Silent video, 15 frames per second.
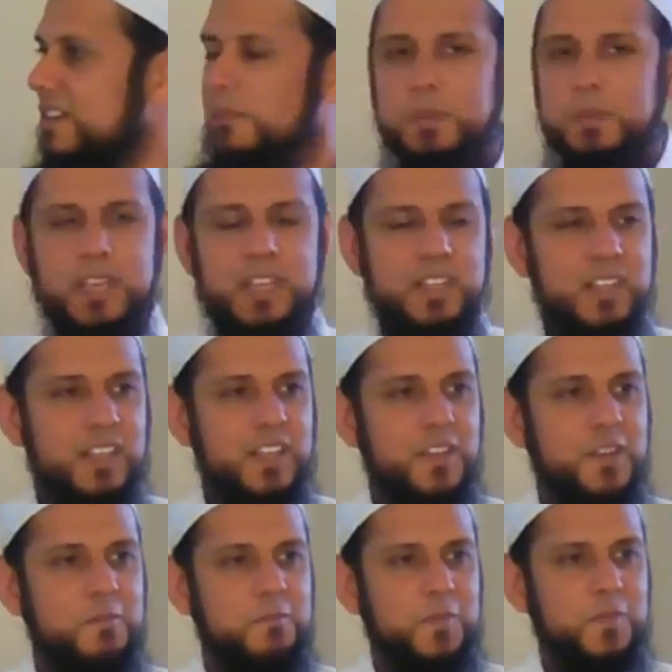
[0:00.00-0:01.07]

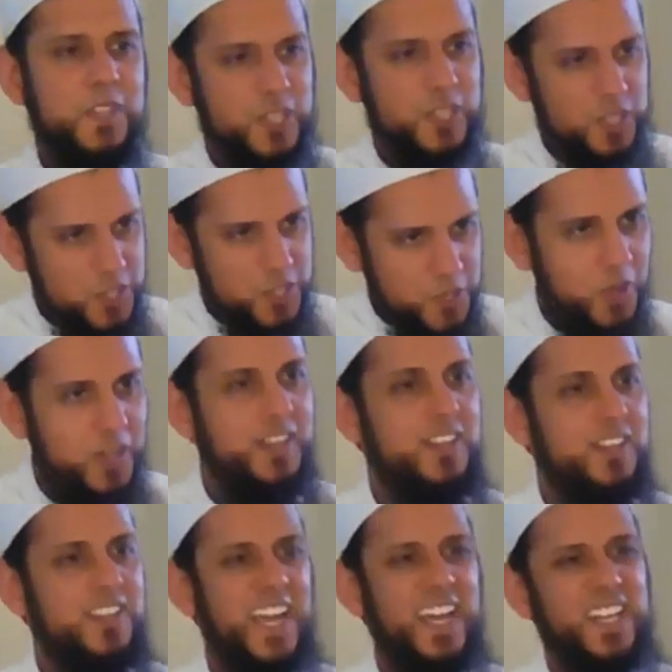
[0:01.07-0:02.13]
completely
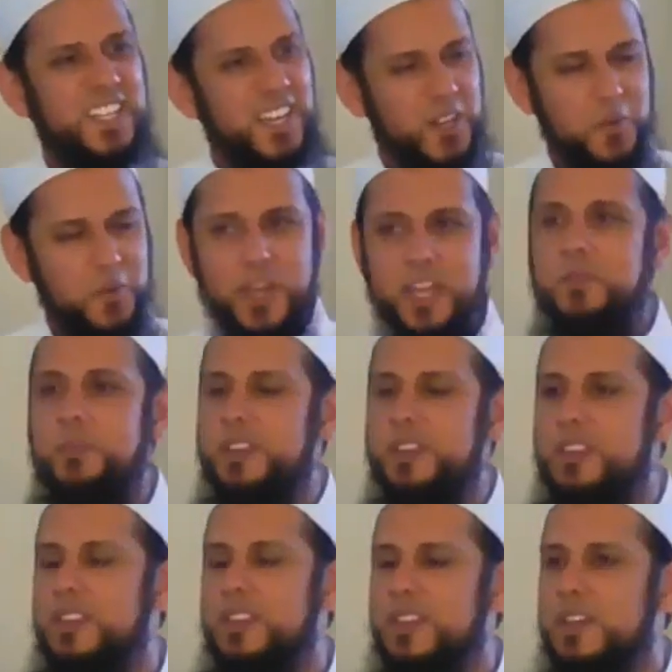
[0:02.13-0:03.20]
destroyed and done away
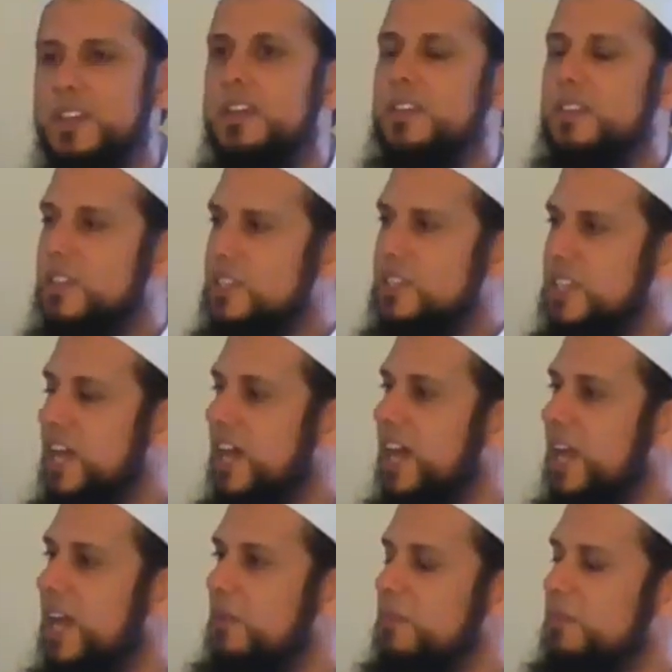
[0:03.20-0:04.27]
with. The
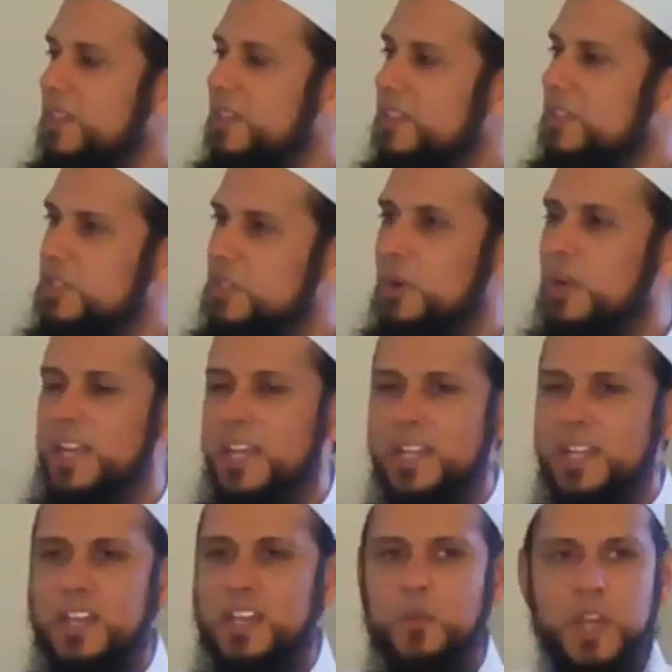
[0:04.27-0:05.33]
sky will be destroyed
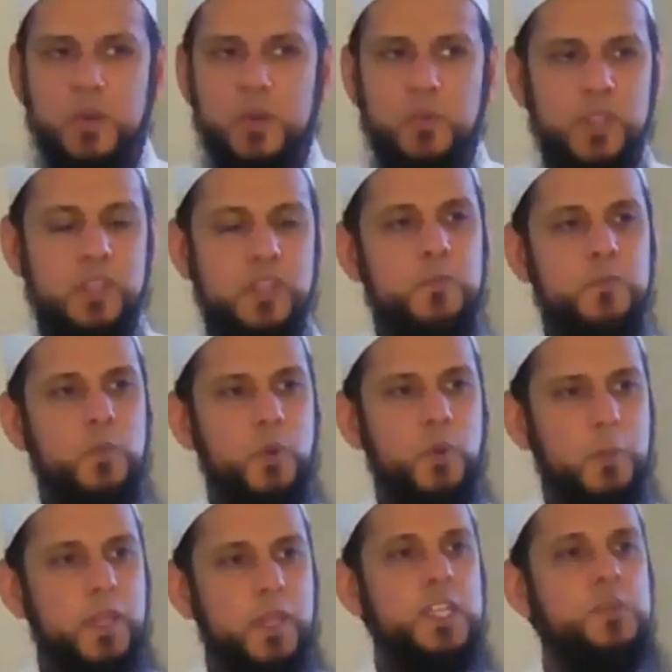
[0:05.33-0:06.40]
and done away with,
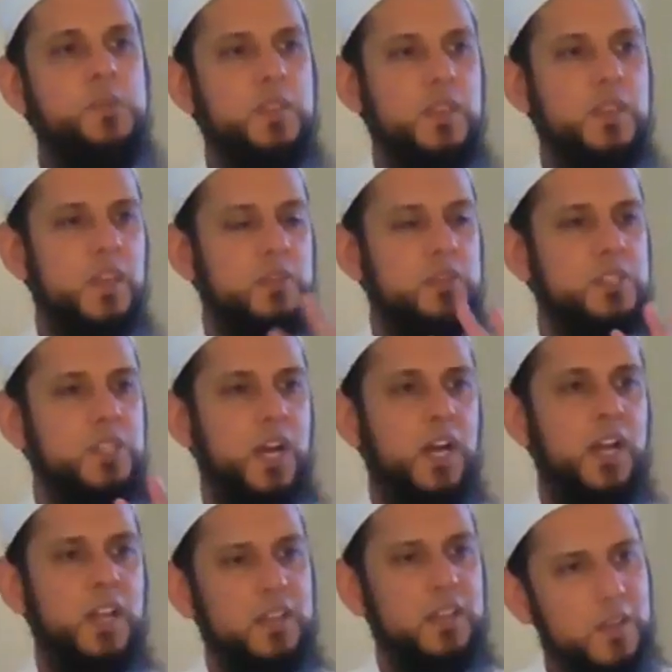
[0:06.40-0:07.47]
replaced with another
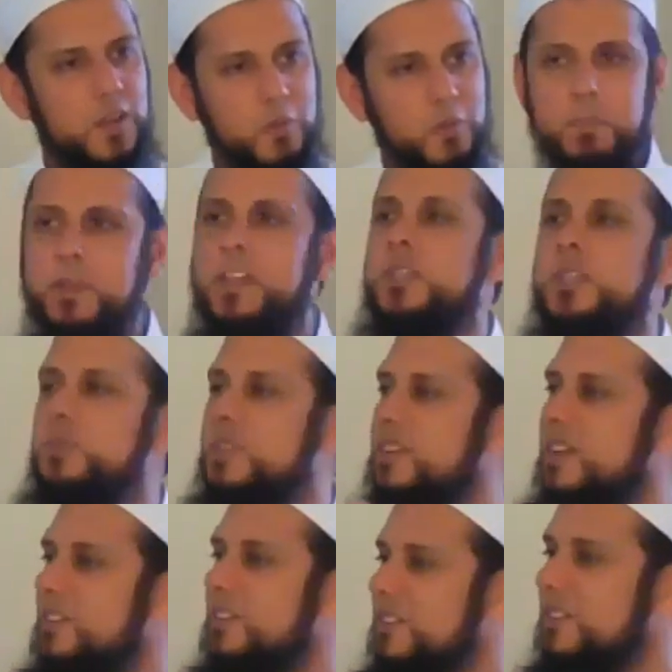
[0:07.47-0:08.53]
sky, replaced with
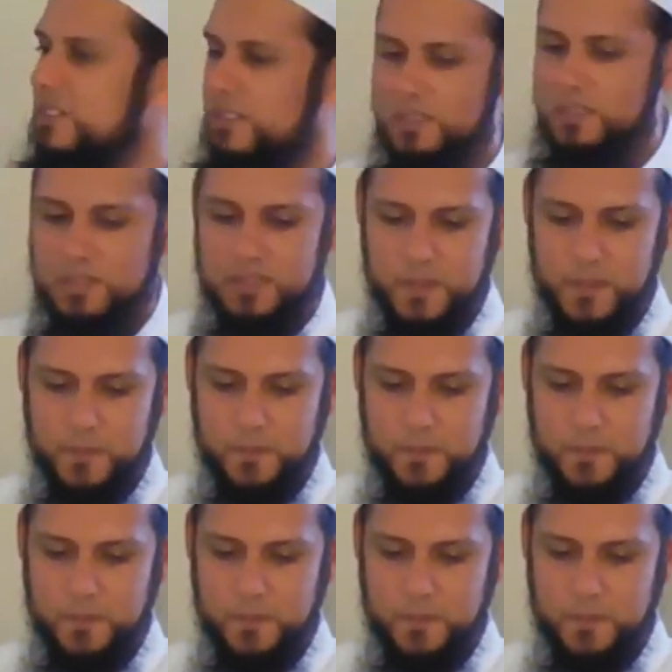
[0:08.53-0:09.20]
another earth.